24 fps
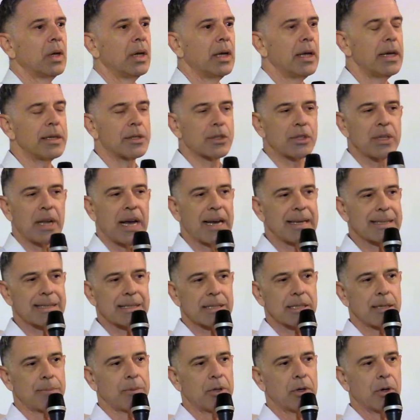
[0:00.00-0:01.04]
It's not
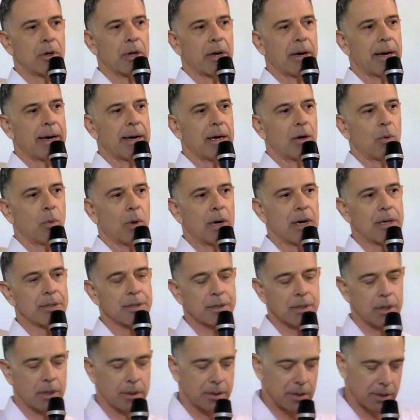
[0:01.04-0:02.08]
similar to
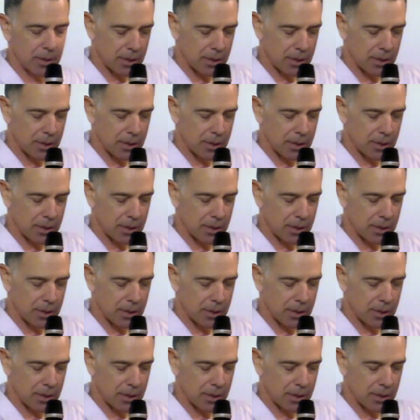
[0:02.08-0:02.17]
ayahuasca.